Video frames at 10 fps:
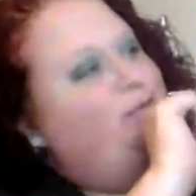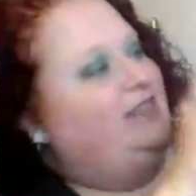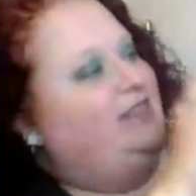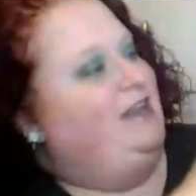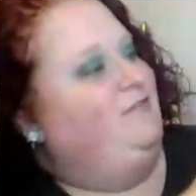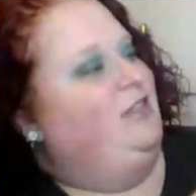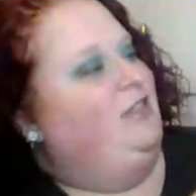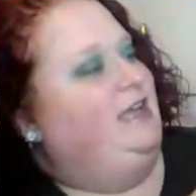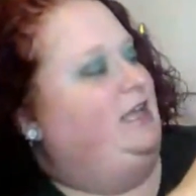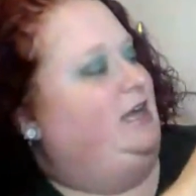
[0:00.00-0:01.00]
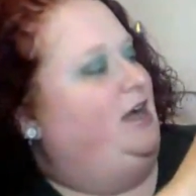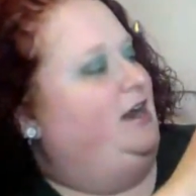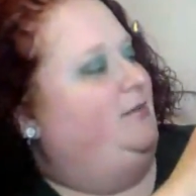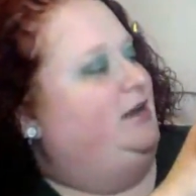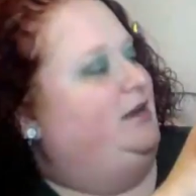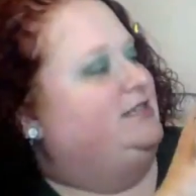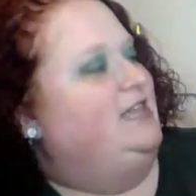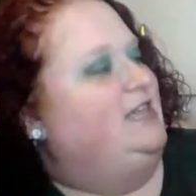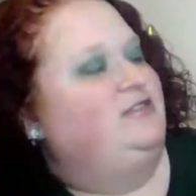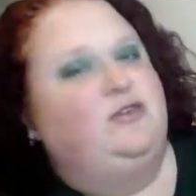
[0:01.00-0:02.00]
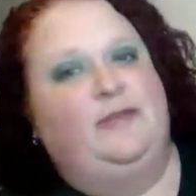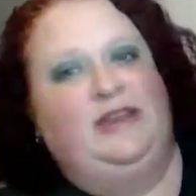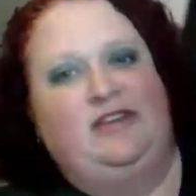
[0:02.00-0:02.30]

But then if you like click on them, it'll take you to them, and you